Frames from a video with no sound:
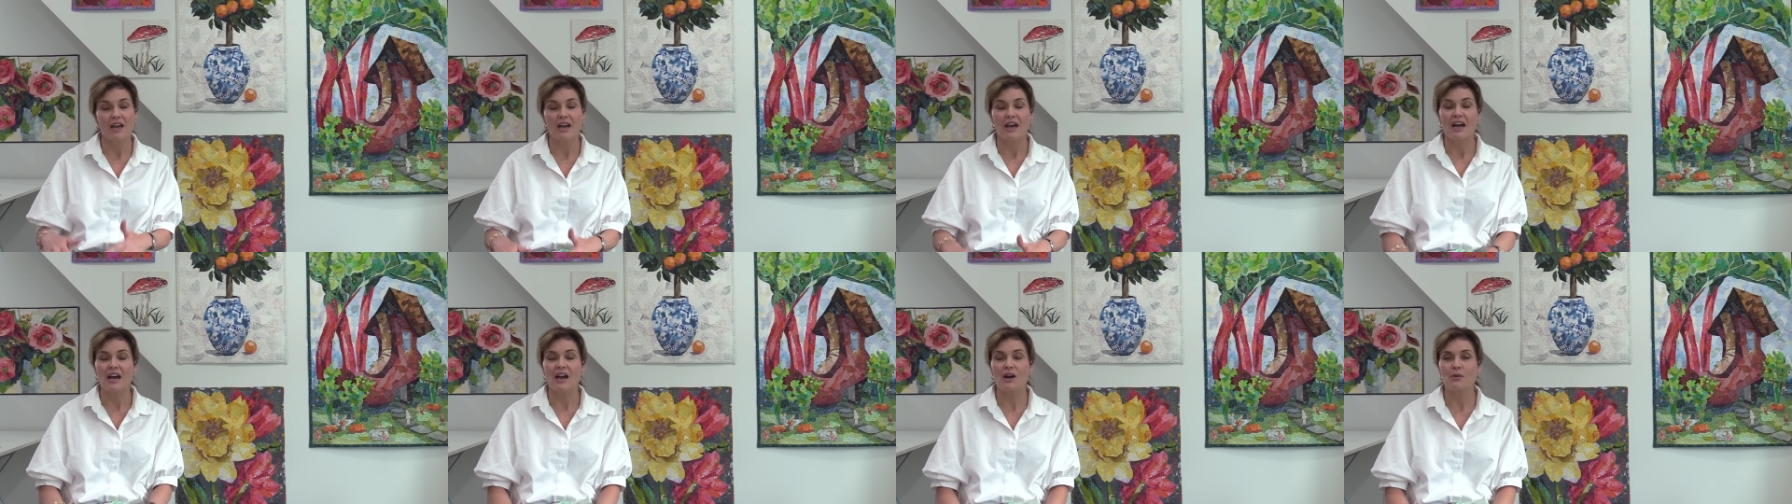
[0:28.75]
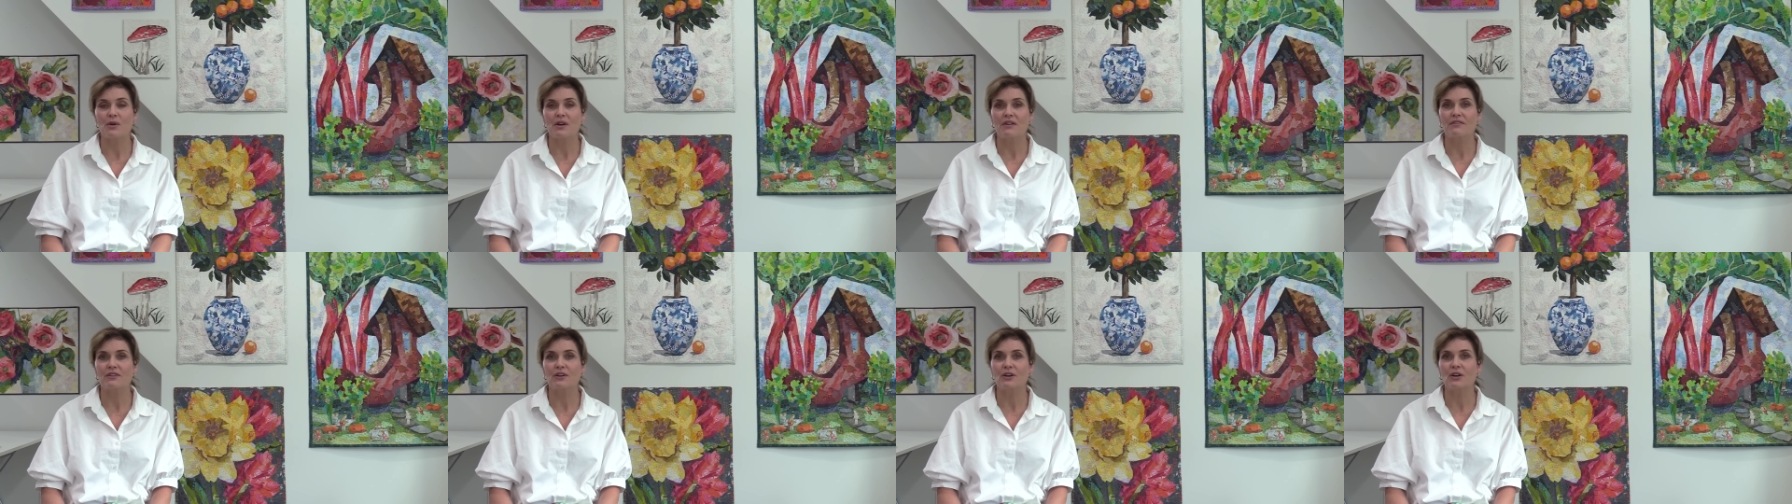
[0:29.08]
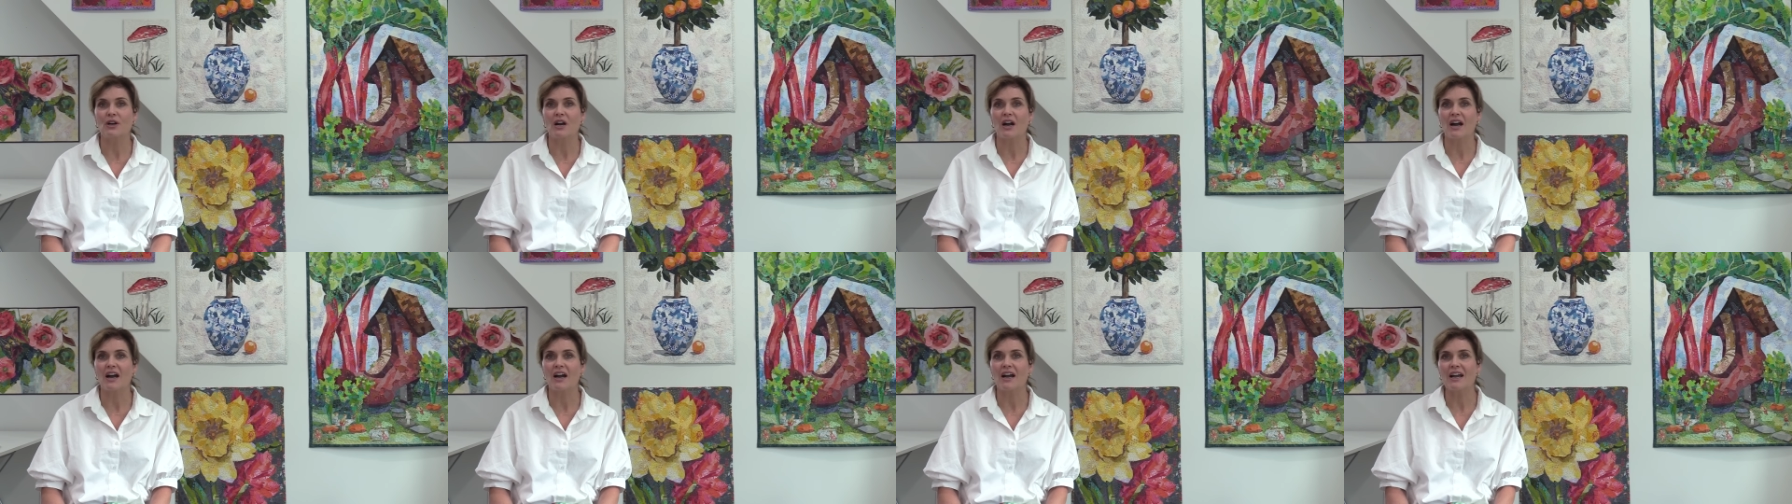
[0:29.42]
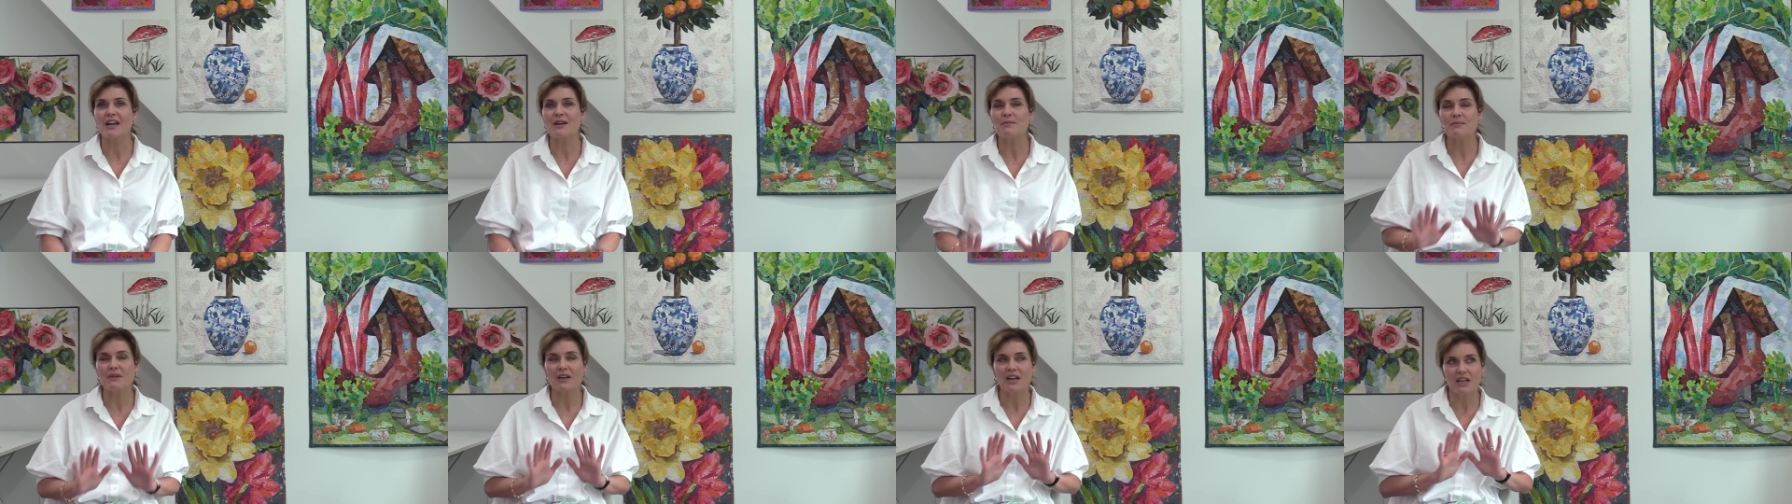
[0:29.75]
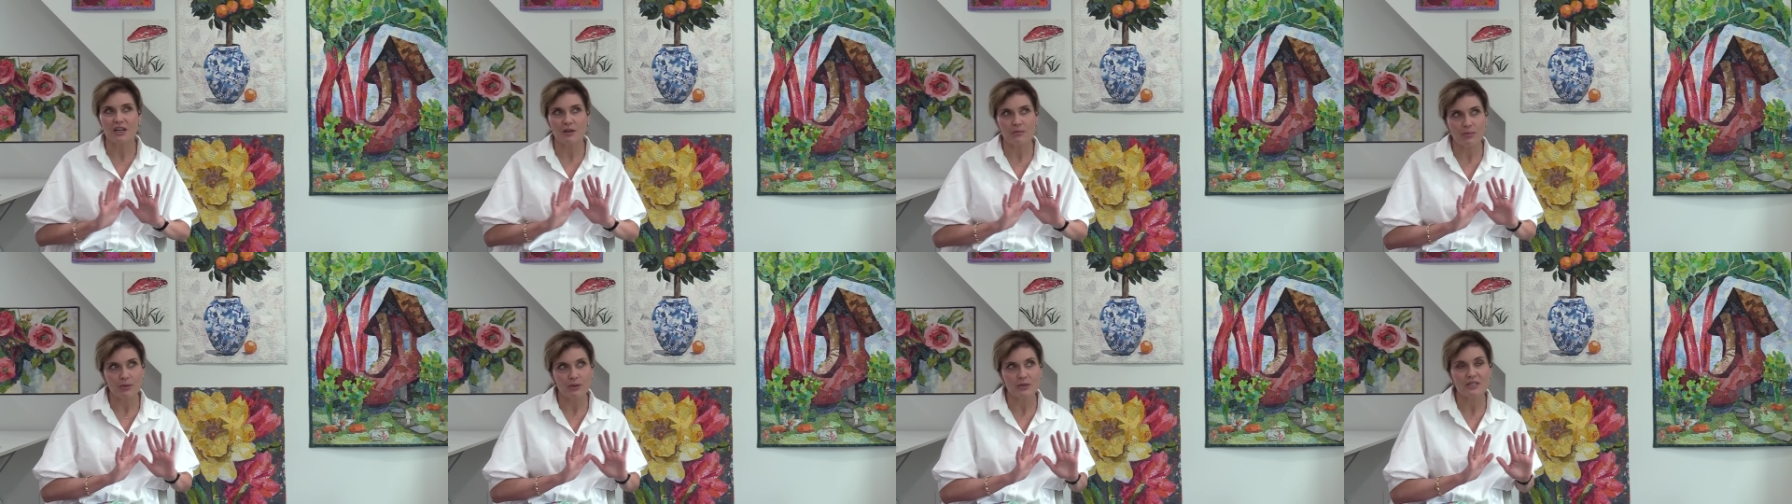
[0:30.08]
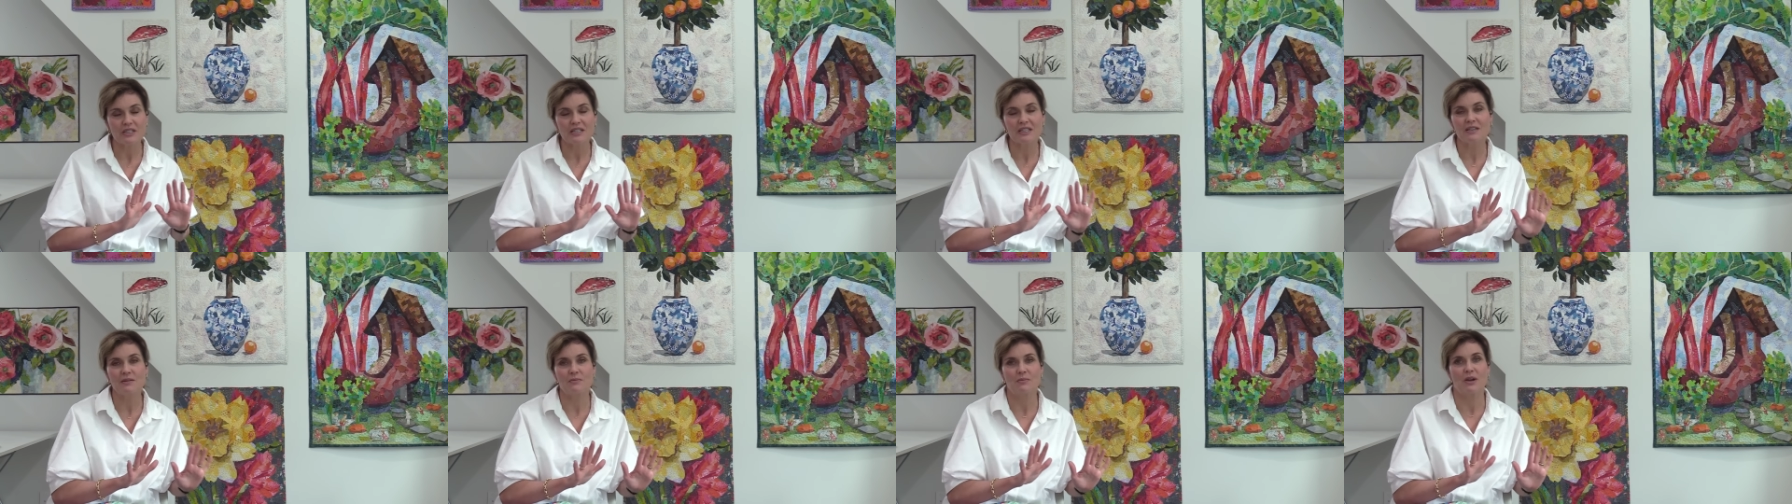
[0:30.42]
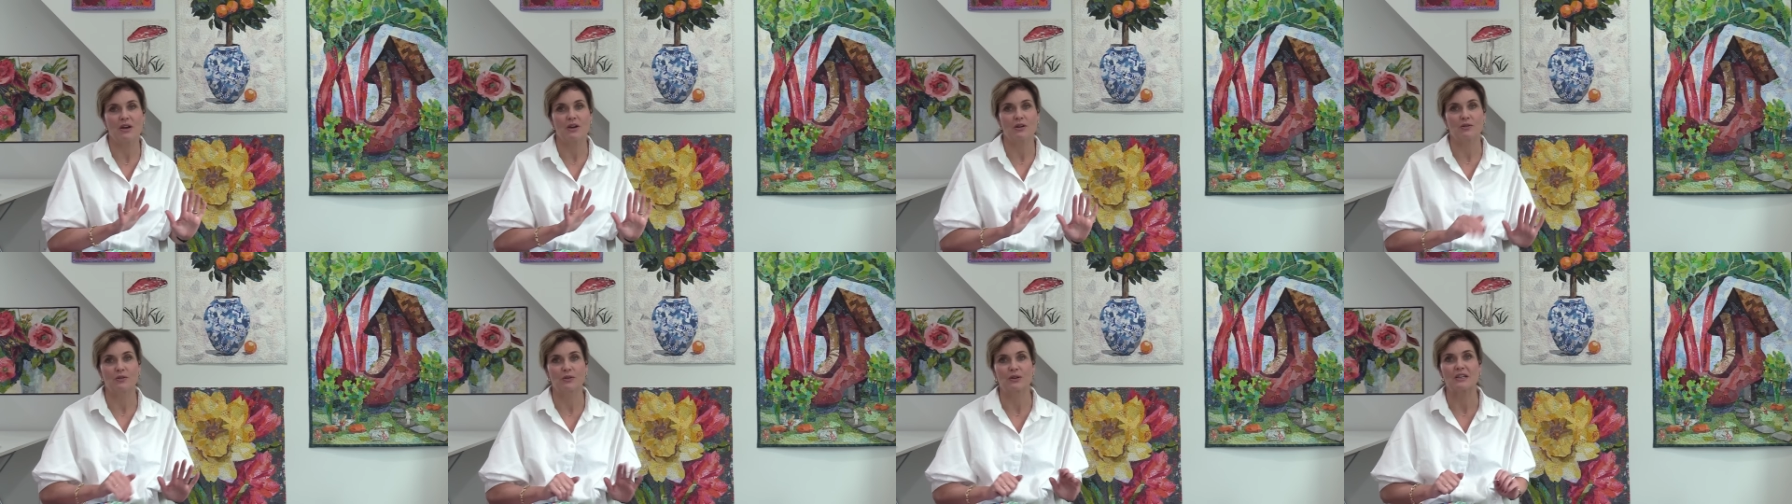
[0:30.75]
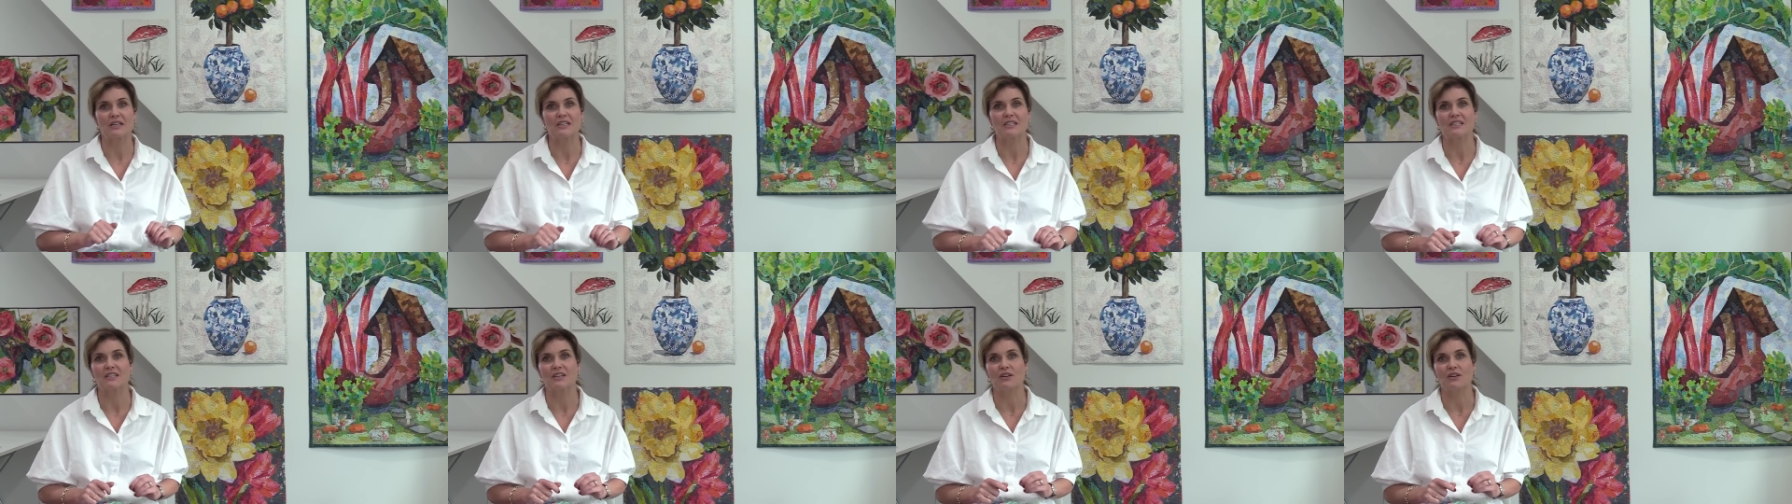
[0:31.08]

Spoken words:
However, I'm kind of pushing the boundaries